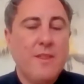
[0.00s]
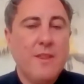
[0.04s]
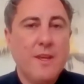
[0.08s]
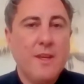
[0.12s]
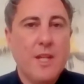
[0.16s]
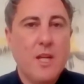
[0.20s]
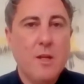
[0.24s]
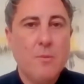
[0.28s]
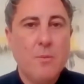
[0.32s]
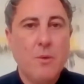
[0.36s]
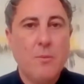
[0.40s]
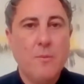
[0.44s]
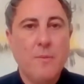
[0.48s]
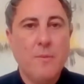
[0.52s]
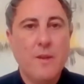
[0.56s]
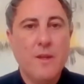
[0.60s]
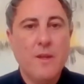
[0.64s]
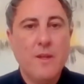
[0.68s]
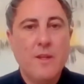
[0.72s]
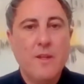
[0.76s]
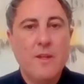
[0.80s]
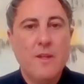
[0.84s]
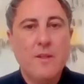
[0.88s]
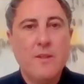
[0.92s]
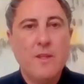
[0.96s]
thinking about
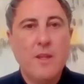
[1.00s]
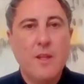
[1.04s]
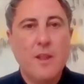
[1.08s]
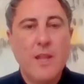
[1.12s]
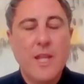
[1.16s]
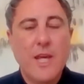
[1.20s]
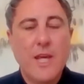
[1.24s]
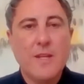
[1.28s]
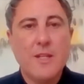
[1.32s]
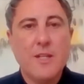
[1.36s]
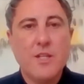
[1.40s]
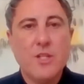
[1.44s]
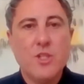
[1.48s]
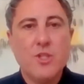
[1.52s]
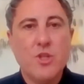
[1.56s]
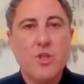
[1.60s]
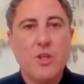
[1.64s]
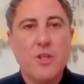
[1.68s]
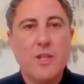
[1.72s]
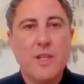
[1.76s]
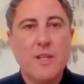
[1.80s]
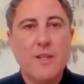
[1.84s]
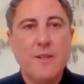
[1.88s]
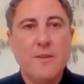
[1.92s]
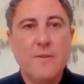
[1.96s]
the learner's
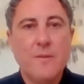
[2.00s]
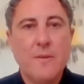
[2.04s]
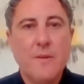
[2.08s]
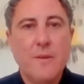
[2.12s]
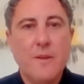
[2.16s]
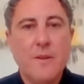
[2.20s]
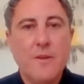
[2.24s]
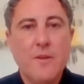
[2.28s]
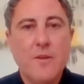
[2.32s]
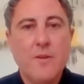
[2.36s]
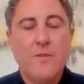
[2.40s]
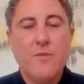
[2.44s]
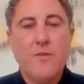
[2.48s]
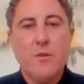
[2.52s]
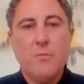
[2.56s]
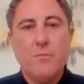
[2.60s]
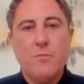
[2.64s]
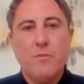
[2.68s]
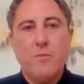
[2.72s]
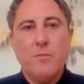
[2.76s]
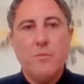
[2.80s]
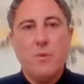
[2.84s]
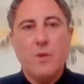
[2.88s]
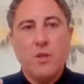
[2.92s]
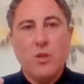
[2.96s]
journey,
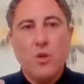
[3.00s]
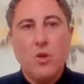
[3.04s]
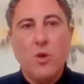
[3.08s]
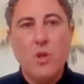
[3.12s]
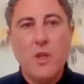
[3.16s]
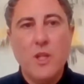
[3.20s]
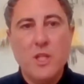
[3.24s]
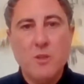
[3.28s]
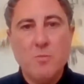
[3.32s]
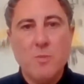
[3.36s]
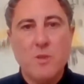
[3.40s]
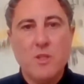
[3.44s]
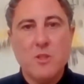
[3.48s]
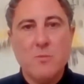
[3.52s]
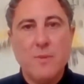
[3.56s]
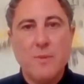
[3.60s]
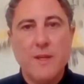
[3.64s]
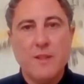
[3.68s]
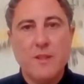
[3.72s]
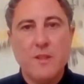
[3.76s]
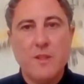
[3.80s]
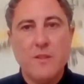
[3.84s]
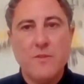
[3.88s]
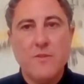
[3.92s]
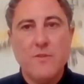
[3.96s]
from our colleagues'
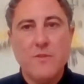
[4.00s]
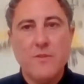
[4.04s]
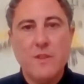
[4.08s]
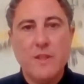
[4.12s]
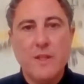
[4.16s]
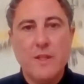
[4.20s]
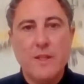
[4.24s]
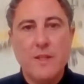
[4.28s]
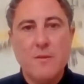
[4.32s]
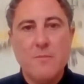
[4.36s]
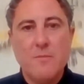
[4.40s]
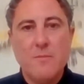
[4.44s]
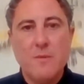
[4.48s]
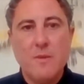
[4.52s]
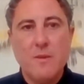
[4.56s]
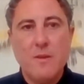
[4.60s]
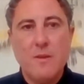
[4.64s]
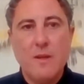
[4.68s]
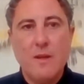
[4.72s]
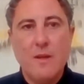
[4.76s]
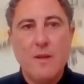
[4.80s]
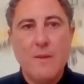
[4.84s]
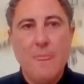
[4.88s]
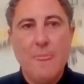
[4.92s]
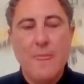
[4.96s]
perspective,
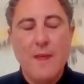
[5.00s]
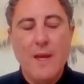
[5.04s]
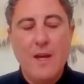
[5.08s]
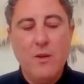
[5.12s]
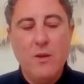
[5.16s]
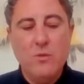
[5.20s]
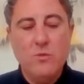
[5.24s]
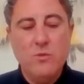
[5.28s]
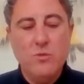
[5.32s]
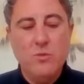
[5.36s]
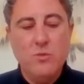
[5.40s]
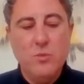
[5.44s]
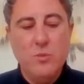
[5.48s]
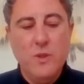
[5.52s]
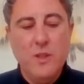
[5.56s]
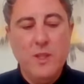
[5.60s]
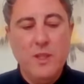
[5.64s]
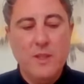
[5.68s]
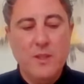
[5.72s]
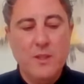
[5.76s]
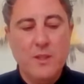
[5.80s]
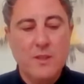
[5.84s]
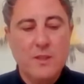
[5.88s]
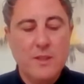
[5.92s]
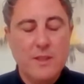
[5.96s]
how do
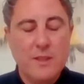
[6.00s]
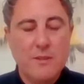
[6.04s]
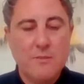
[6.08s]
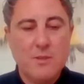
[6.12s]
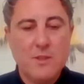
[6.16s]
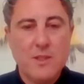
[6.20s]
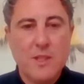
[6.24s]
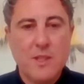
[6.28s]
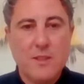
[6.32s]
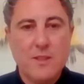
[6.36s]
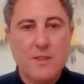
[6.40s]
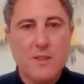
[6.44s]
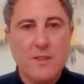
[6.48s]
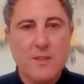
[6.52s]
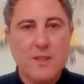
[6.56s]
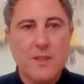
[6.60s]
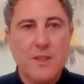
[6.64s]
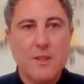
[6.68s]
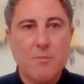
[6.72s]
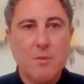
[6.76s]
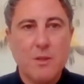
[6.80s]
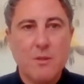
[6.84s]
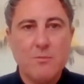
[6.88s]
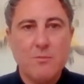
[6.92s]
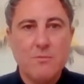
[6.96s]
we start to
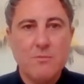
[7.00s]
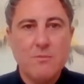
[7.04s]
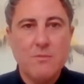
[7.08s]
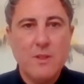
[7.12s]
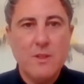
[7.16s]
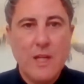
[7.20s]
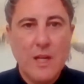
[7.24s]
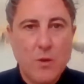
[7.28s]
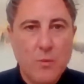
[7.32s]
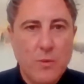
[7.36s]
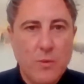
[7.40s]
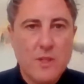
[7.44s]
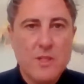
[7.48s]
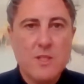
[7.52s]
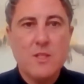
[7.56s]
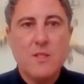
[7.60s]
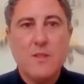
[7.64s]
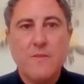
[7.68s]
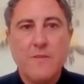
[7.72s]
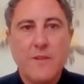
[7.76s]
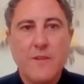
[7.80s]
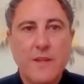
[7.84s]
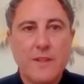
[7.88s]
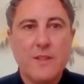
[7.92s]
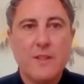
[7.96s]
think about how this is
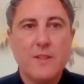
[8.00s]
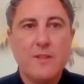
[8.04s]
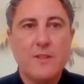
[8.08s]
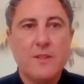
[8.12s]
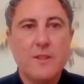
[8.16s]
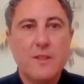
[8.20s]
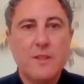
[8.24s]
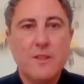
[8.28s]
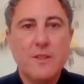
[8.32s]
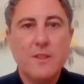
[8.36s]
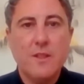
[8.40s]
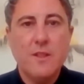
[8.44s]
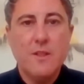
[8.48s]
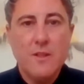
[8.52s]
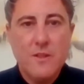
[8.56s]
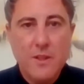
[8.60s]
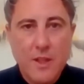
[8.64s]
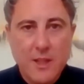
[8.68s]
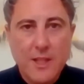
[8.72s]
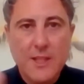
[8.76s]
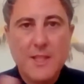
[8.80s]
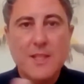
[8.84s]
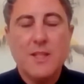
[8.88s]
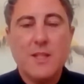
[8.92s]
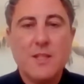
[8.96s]
affecting the
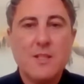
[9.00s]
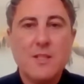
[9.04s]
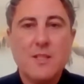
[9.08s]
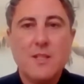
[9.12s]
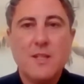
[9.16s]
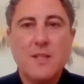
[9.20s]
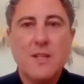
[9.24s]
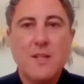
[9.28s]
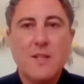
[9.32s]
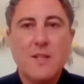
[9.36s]
leaders,